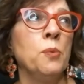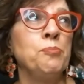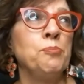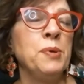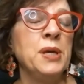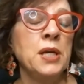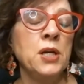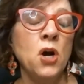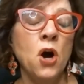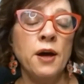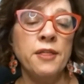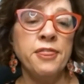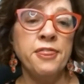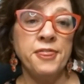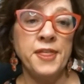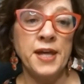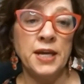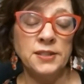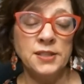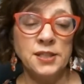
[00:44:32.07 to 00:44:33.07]
being
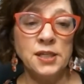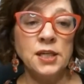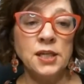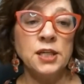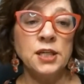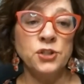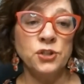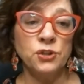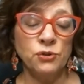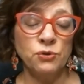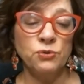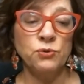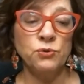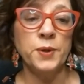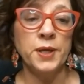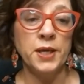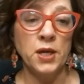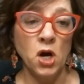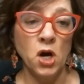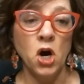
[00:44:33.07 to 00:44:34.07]
authentic to who
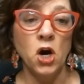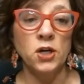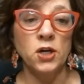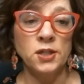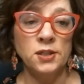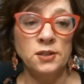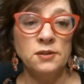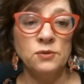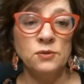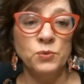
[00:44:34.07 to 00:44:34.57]
we are,